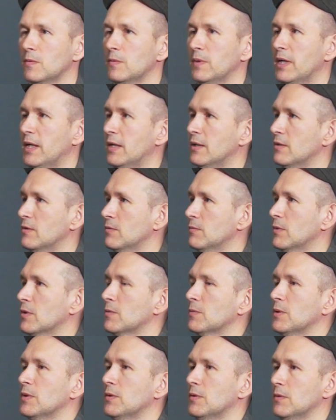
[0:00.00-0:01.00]
way to
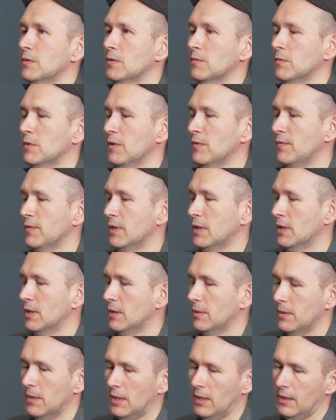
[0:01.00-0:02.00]
what we do with
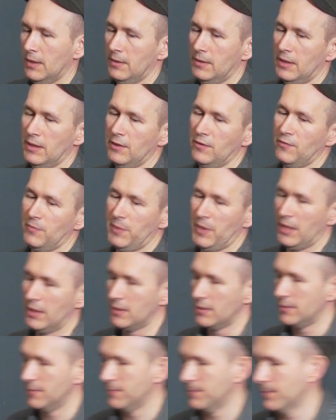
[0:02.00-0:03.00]
naive
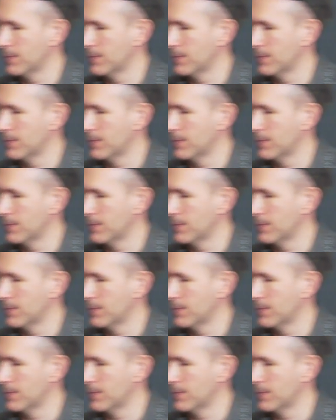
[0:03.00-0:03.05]
Bayes.